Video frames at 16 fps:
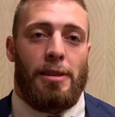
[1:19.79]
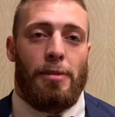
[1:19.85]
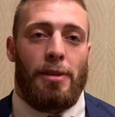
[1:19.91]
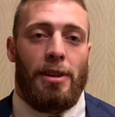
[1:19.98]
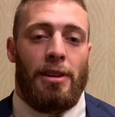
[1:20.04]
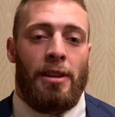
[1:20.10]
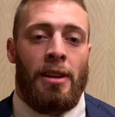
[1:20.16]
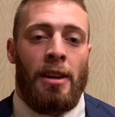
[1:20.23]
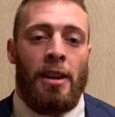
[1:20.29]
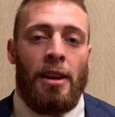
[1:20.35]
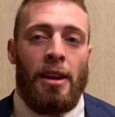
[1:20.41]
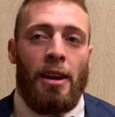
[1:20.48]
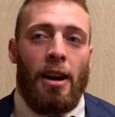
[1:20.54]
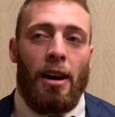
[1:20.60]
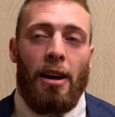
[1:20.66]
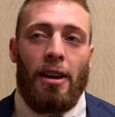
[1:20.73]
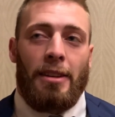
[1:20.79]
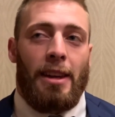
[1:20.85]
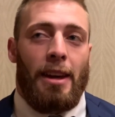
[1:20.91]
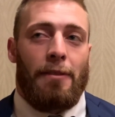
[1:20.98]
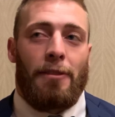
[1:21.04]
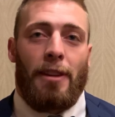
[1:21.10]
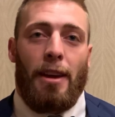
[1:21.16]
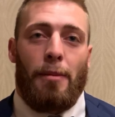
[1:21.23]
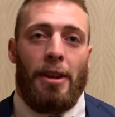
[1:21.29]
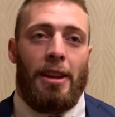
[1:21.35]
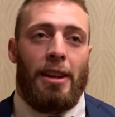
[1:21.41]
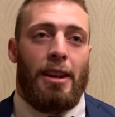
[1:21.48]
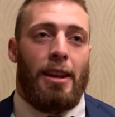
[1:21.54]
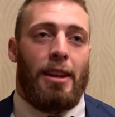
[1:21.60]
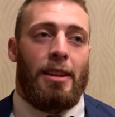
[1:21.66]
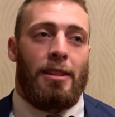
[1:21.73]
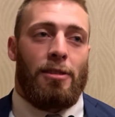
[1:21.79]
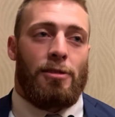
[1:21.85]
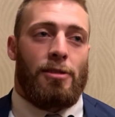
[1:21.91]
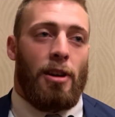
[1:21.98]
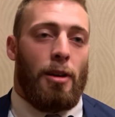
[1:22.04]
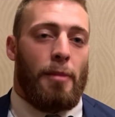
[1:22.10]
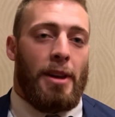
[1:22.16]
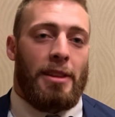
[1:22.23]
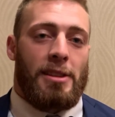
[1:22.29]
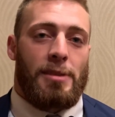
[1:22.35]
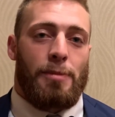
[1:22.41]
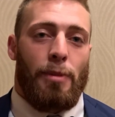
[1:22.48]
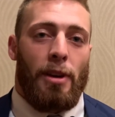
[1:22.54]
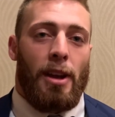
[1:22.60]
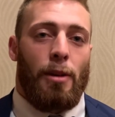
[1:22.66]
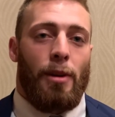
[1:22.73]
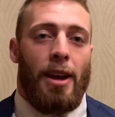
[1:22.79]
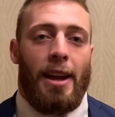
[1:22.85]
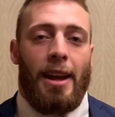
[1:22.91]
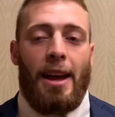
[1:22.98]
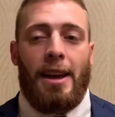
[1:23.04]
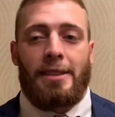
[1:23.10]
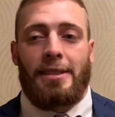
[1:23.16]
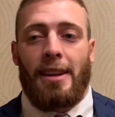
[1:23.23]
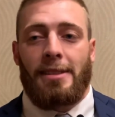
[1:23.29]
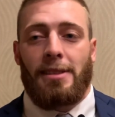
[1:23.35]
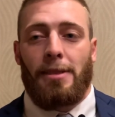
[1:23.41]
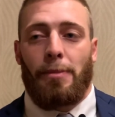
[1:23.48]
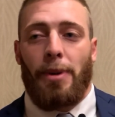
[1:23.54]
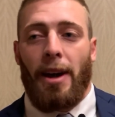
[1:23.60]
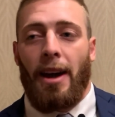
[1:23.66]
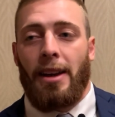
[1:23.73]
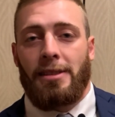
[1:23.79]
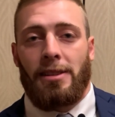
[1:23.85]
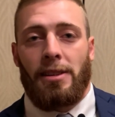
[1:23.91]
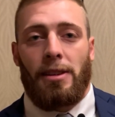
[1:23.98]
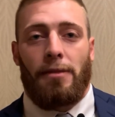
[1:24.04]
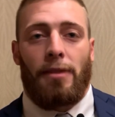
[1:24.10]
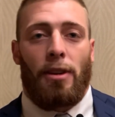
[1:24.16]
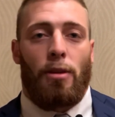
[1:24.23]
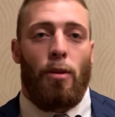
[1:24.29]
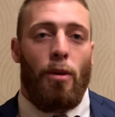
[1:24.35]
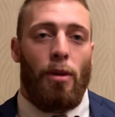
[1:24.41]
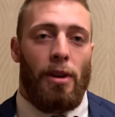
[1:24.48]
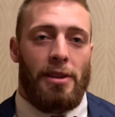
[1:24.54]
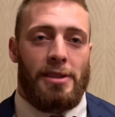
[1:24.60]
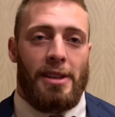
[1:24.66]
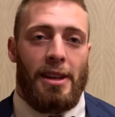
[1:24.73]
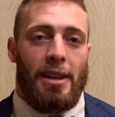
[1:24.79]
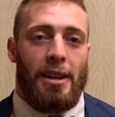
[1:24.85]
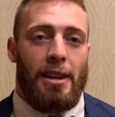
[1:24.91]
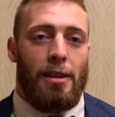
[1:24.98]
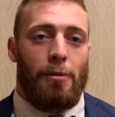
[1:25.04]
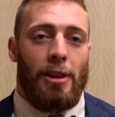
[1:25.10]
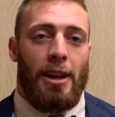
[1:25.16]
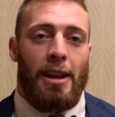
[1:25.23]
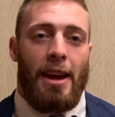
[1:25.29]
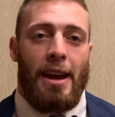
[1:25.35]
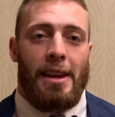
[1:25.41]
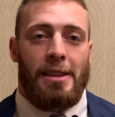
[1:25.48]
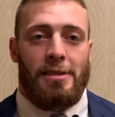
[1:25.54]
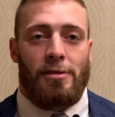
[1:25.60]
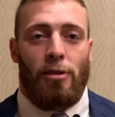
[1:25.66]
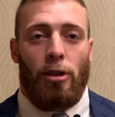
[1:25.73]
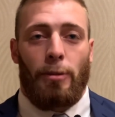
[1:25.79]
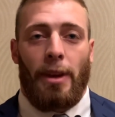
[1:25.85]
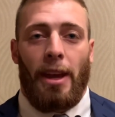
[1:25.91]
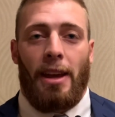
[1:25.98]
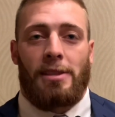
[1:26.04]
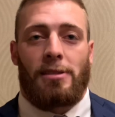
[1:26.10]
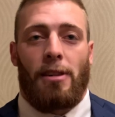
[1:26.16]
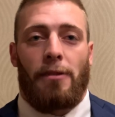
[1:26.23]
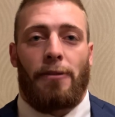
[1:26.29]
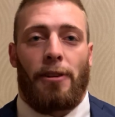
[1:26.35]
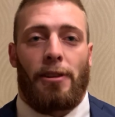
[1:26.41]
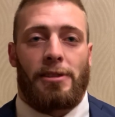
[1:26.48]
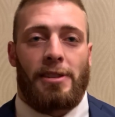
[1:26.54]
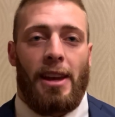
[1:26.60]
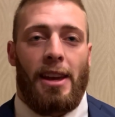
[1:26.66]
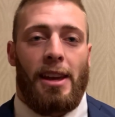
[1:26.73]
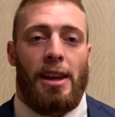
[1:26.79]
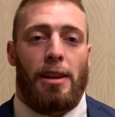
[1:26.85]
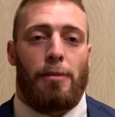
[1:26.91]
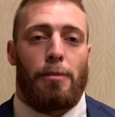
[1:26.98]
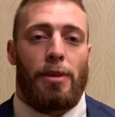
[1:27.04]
But uh, definitely, I mean, and then you're talking about the spring, we had guys testing positive in quarantine, and we had ice storm cancel our first game.